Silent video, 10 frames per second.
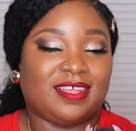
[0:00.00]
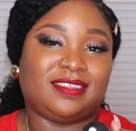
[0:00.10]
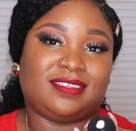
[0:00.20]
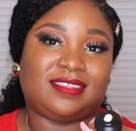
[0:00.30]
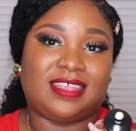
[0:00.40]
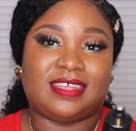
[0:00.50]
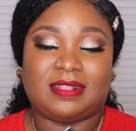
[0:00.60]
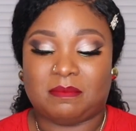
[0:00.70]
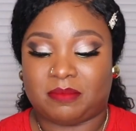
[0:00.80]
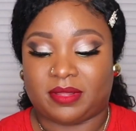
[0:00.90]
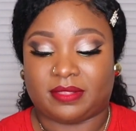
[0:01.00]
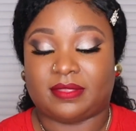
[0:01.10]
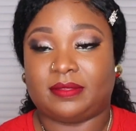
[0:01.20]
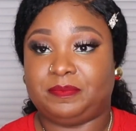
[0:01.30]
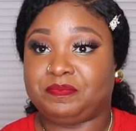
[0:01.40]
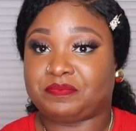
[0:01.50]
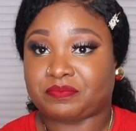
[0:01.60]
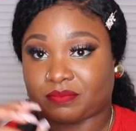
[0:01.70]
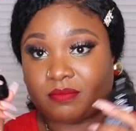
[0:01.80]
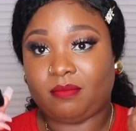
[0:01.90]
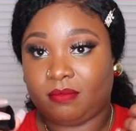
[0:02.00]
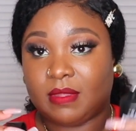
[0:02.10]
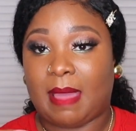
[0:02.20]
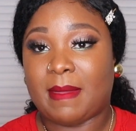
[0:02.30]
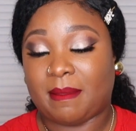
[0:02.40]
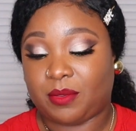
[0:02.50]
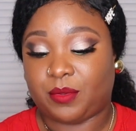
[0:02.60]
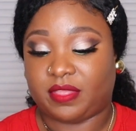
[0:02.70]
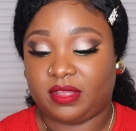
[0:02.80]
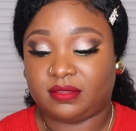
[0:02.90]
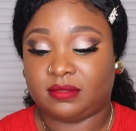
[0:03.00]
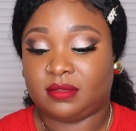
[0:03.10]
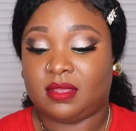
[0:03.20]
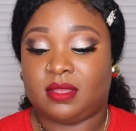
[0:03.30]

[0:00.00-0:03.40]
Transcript: It's sealed, but I'm happy with this.